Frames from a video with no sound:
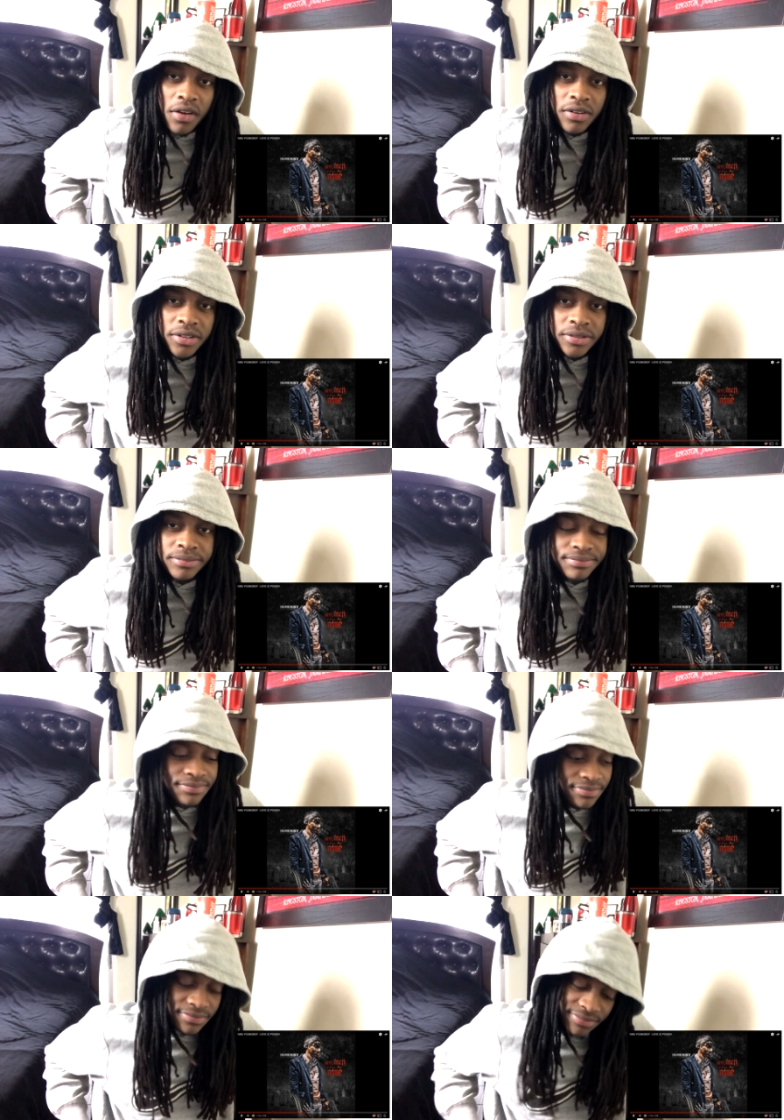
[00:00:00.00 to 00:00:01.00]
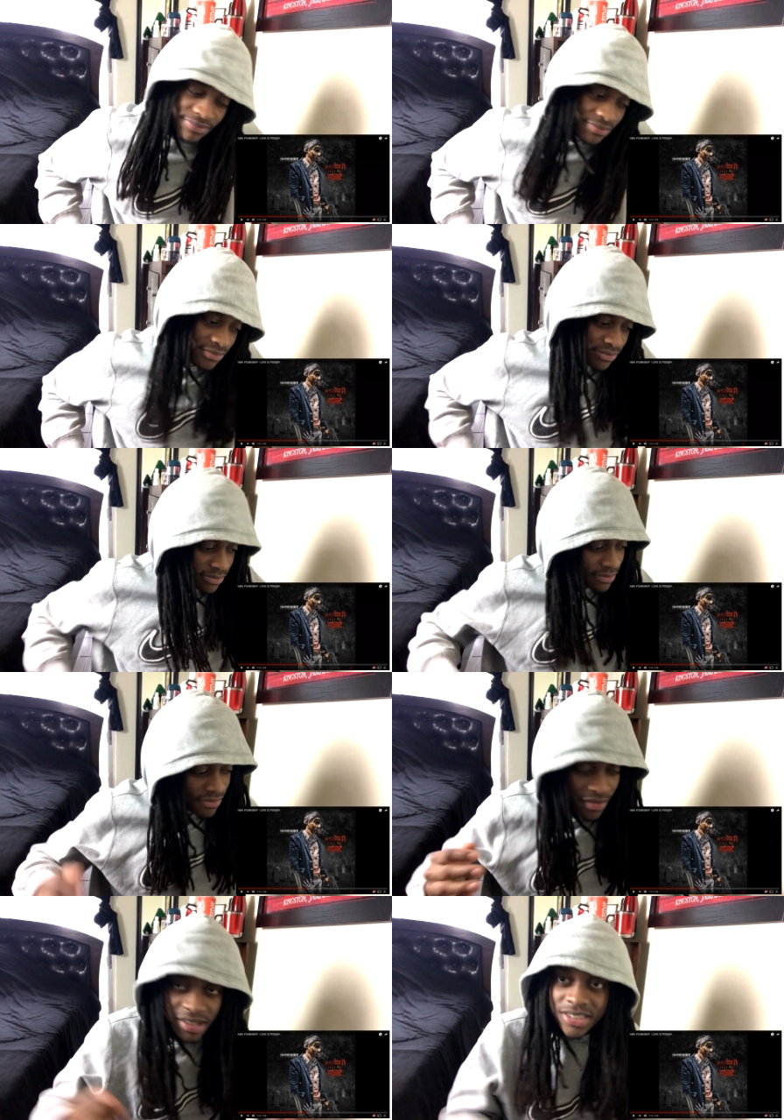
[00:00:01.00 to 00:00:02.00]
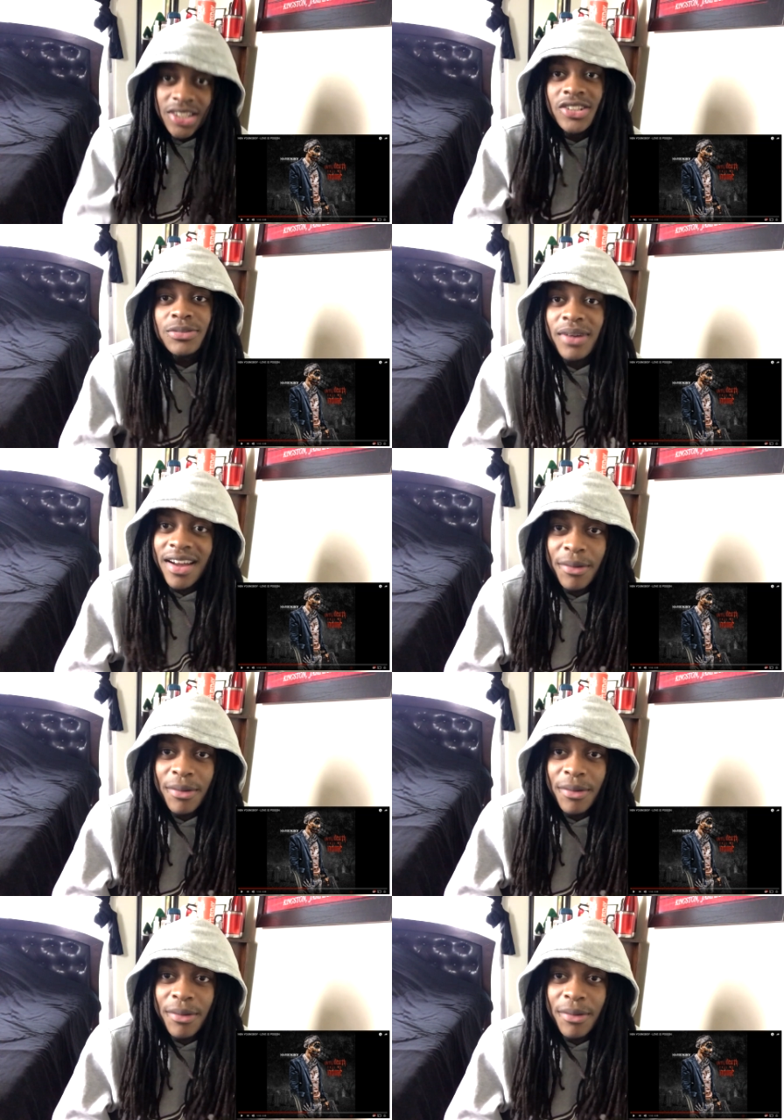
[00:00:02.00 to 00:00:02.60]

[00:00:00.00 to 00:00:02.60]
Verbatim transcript: Um, sorry, man,